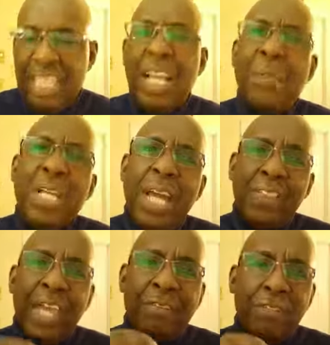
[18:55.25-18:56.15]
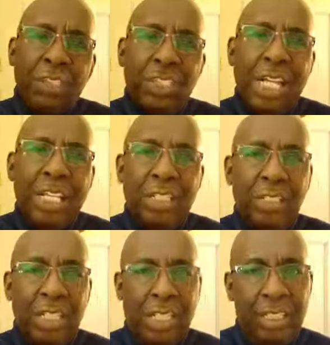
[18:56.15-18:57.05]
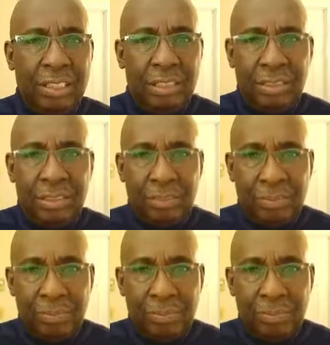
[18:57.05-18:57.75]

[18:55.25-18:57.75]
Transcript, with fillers: Then we have to have gentleness.